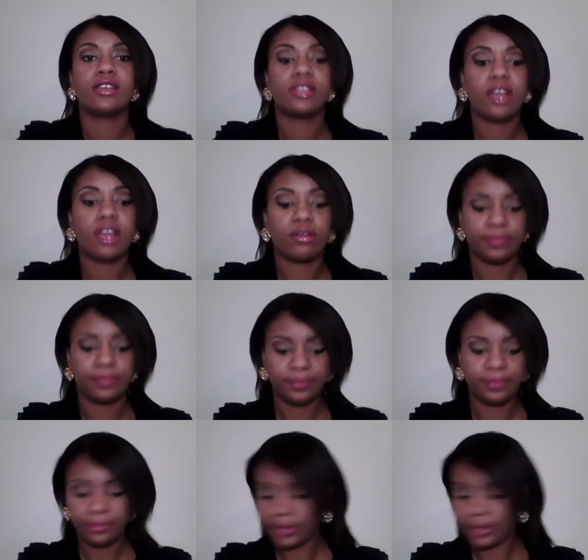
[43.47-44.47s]
So,
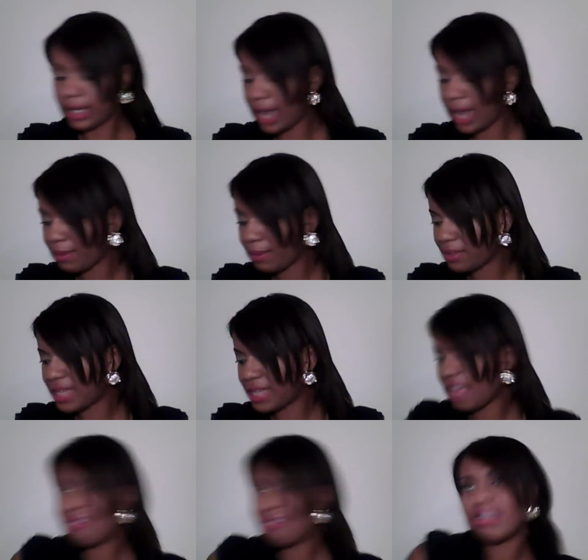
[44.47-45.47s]
a lot of people
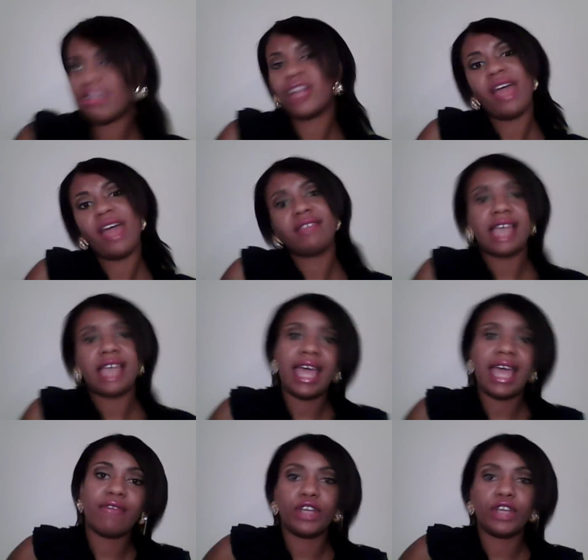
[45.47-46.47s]
say, oh, I don't have
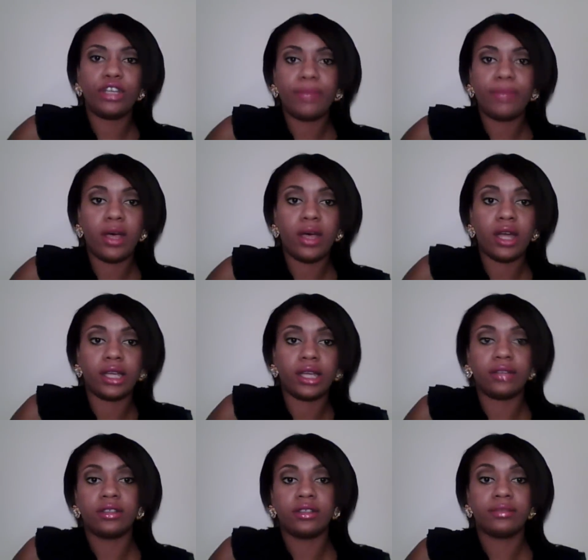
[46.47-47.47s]
time for
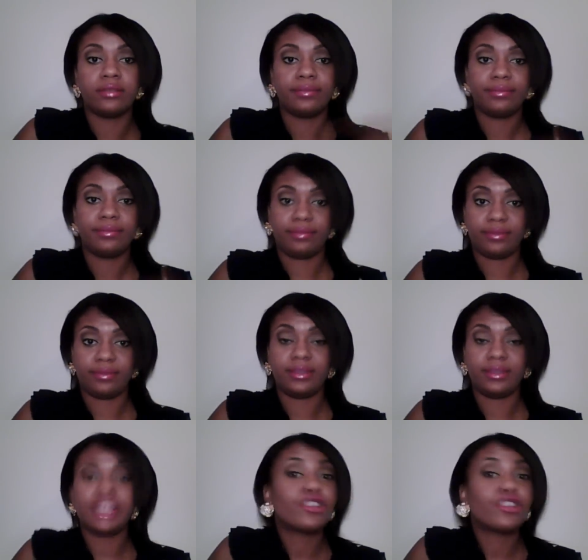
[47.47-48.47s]
couponing.
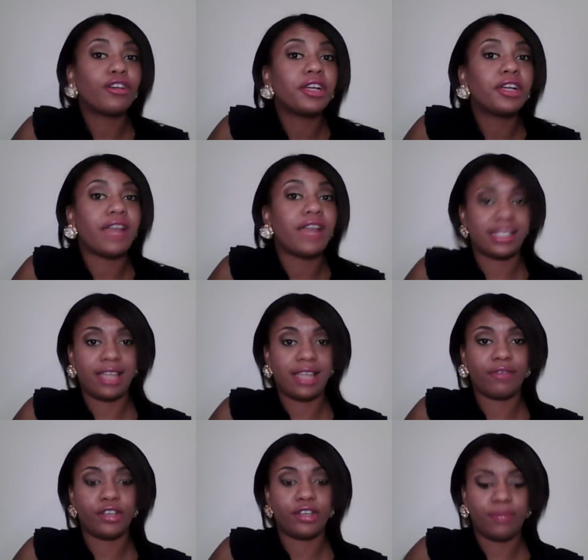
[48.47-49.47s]
This girl here has
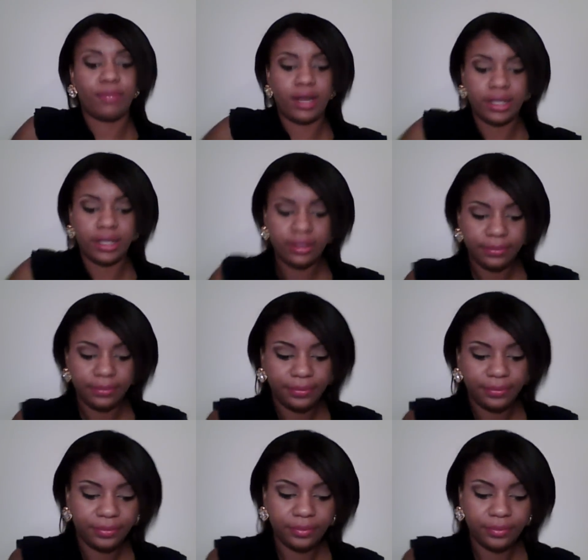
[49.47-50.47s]
time for
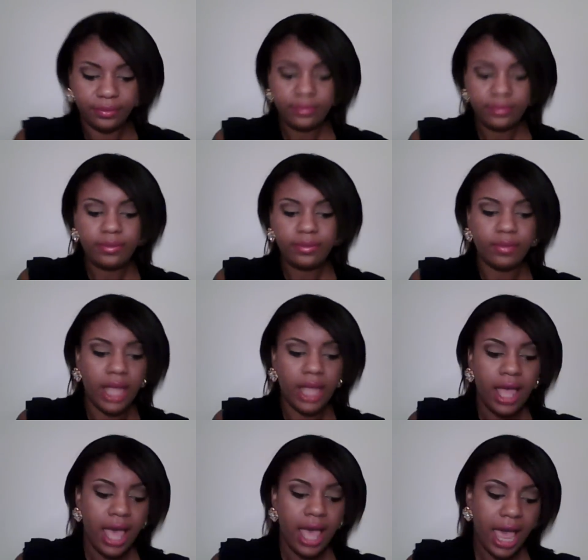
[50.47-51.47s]
couponing.
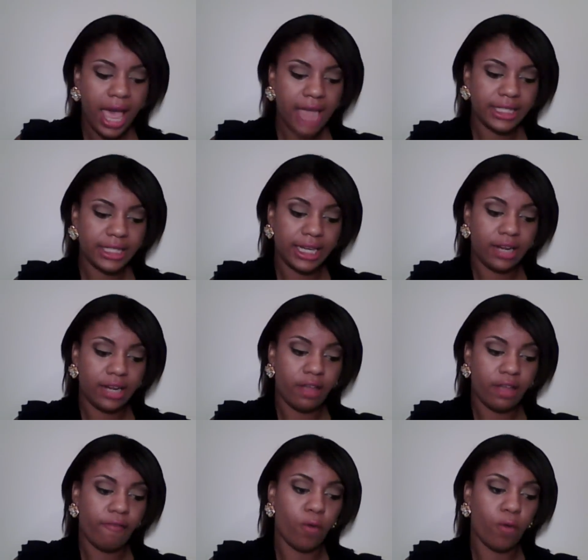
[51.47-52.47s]
I did
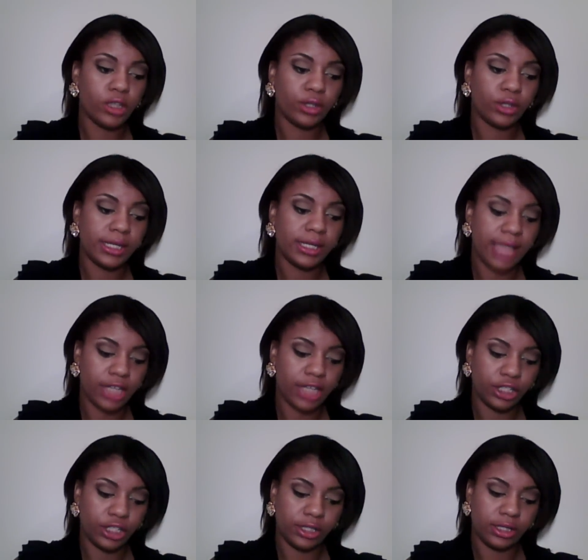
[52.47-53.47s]
four
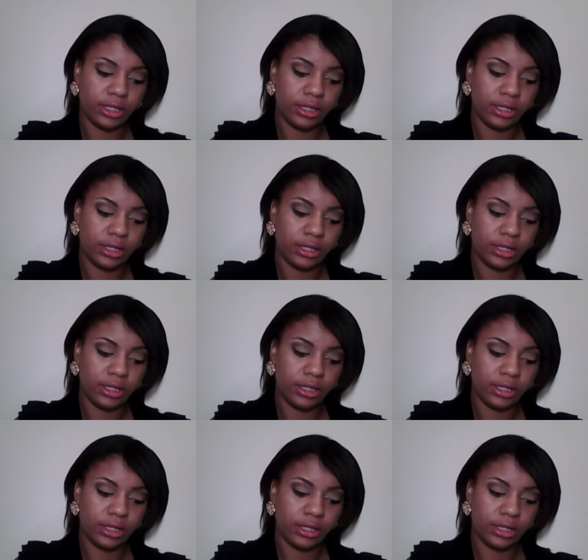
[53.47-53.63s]
transactions.